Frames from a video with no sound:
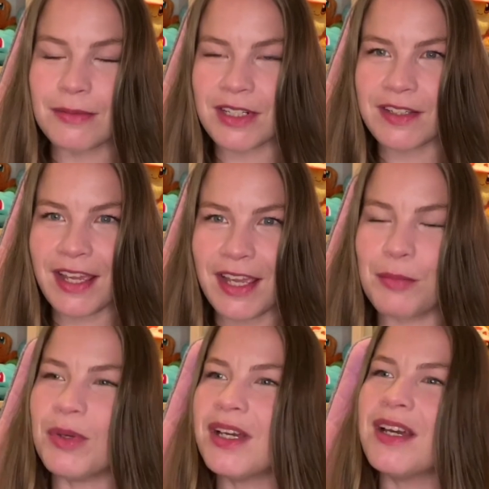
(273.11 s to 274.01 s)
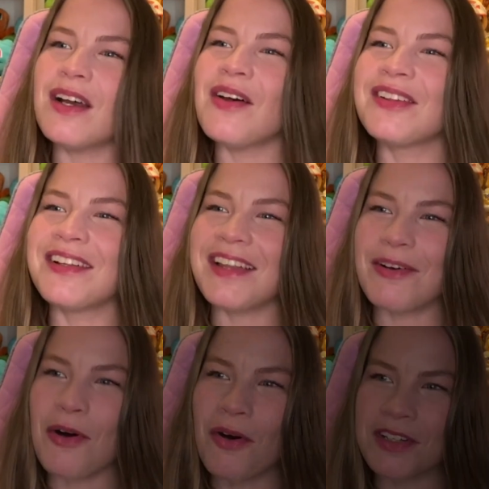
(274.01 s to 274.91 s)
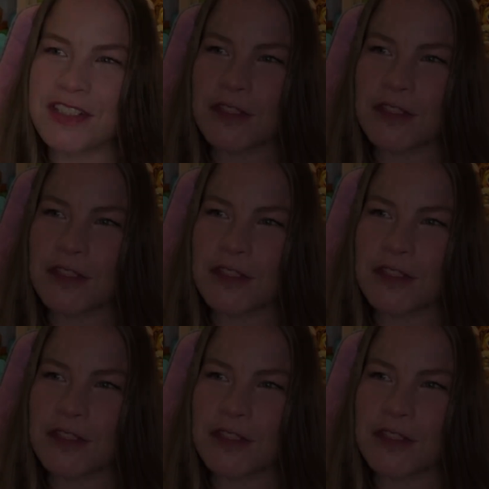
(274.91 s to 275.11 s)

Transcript: what a name, until August